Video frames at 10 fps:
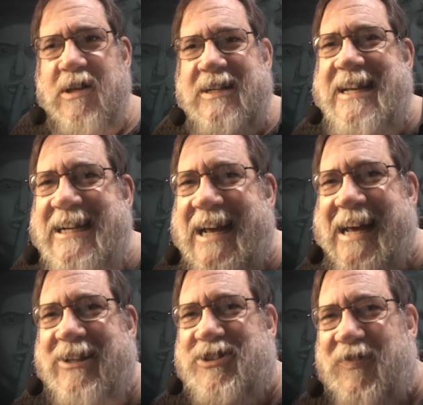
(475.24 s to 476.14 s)
the
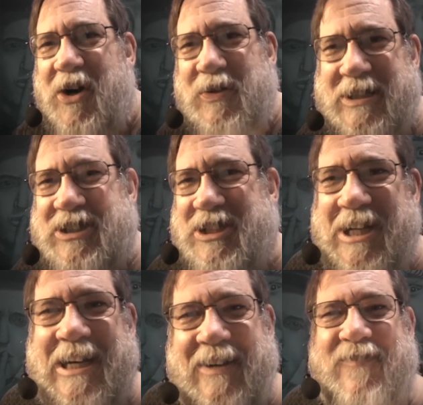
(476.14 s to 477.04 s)
details of all this
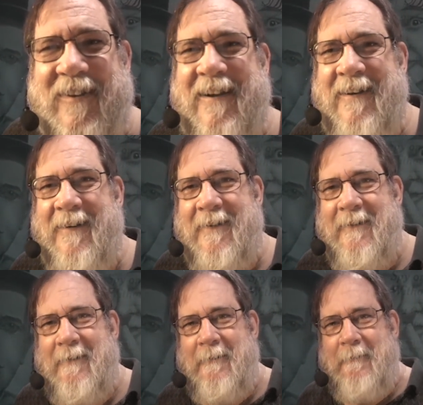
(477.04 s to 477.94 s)
stuff.
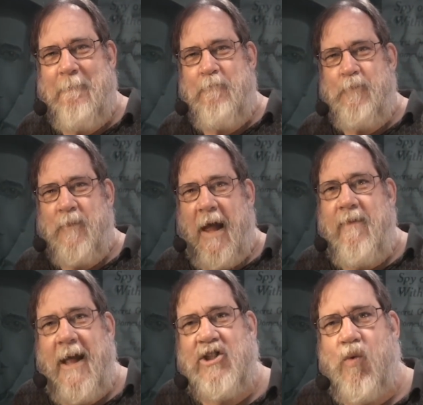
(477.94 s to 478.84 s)

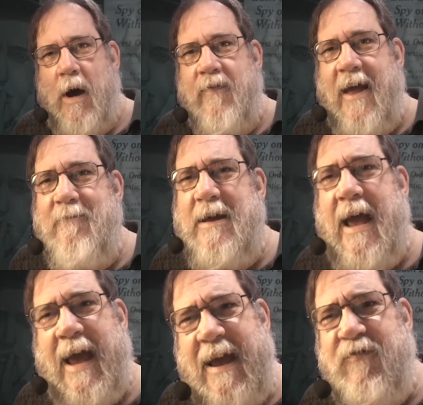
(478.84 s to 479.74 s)
And that's why they
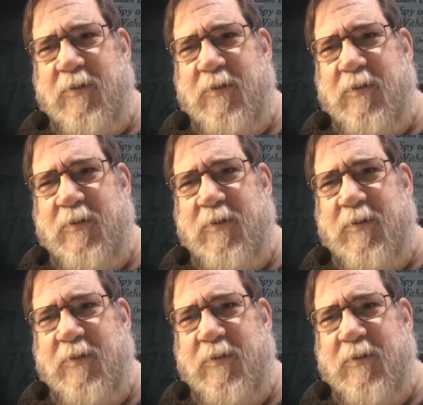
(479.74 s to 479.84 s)
behave